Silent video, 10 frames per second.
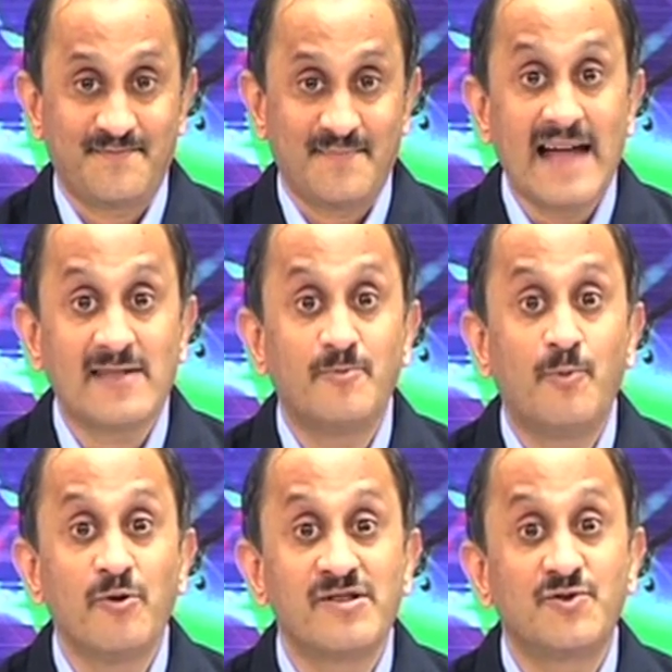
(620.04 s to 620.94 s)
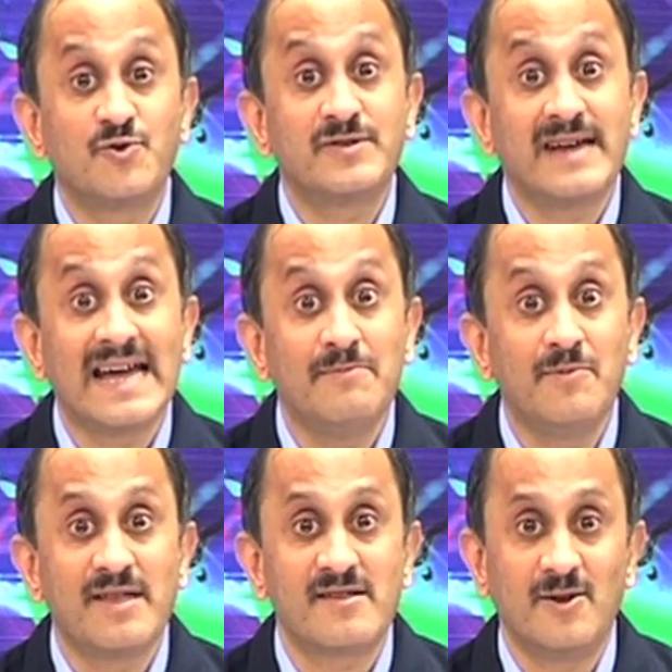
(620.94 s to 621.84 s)
as opposed to time
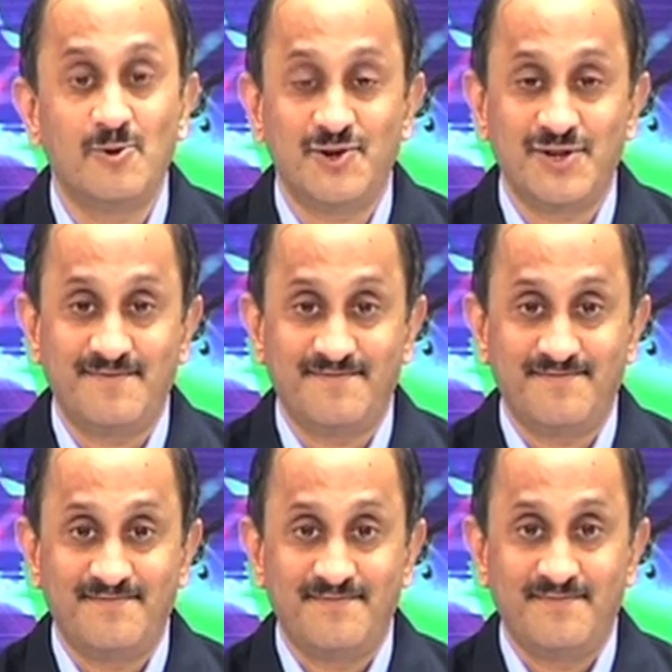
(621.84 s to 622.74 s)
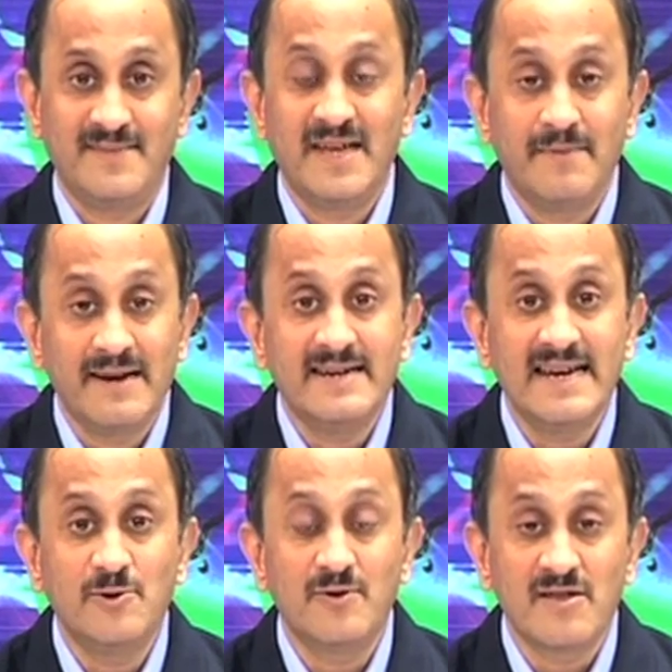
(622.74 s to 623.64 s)
resolution, the
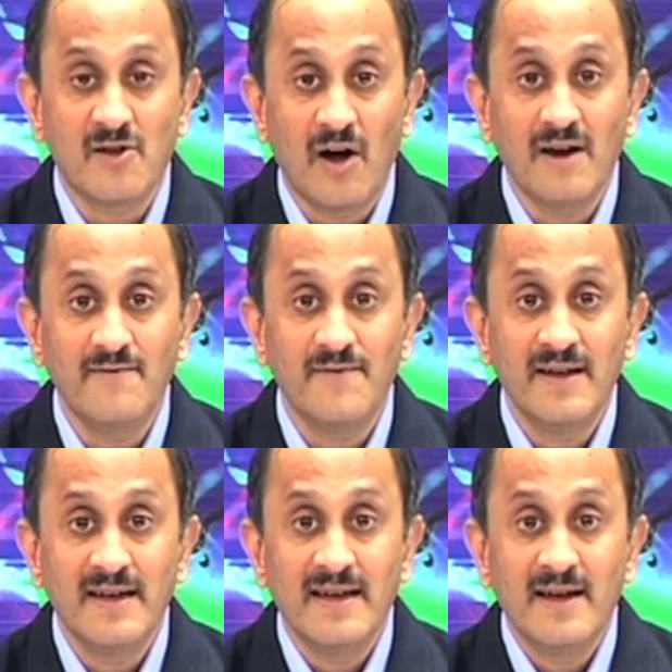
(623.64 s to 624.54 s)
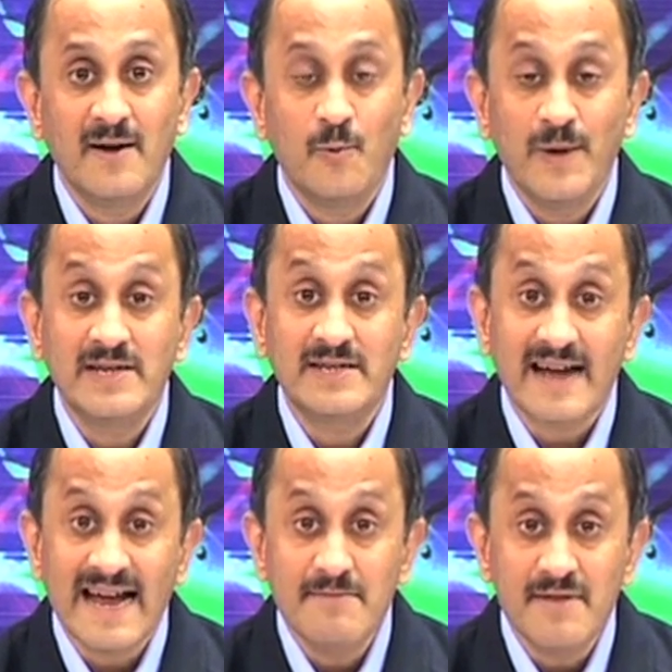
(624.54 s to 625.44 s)
ability to resolve which
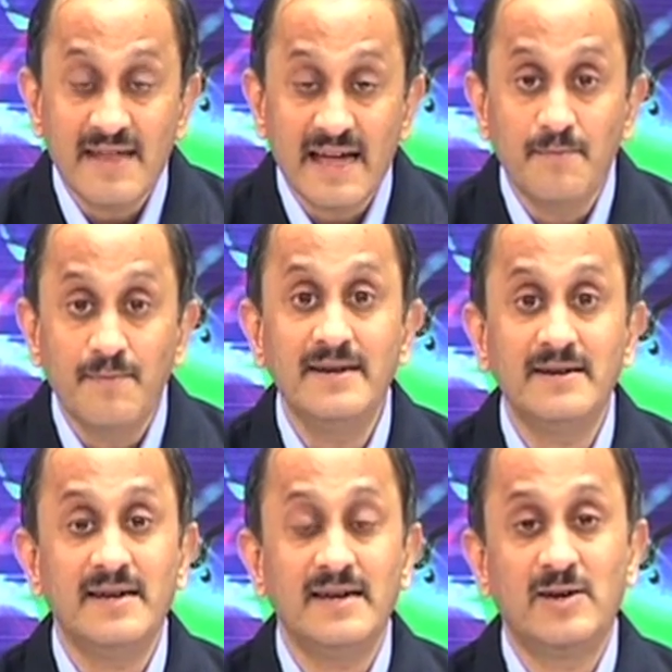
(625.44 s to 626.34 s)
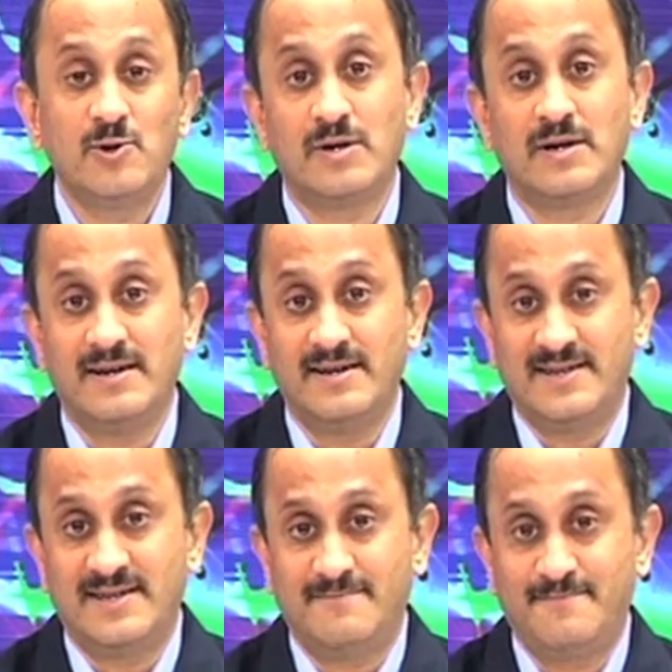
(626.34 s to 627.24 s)
time segment it
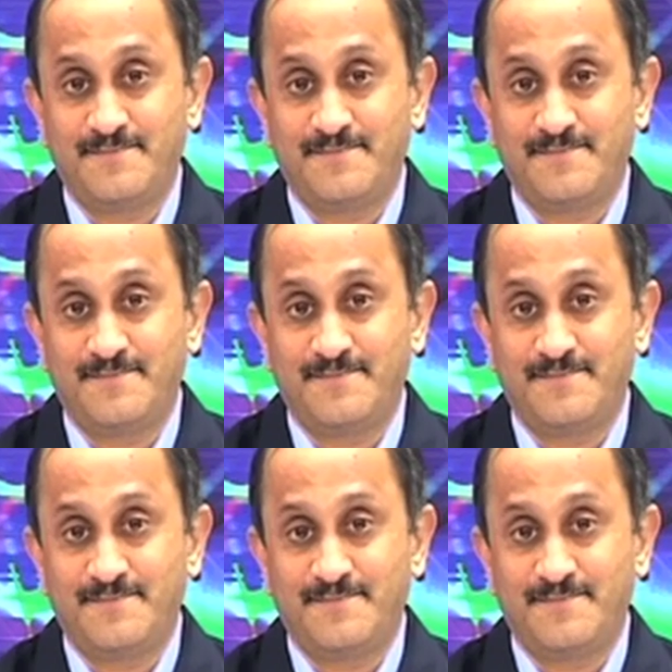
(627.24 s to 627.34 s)
occurs.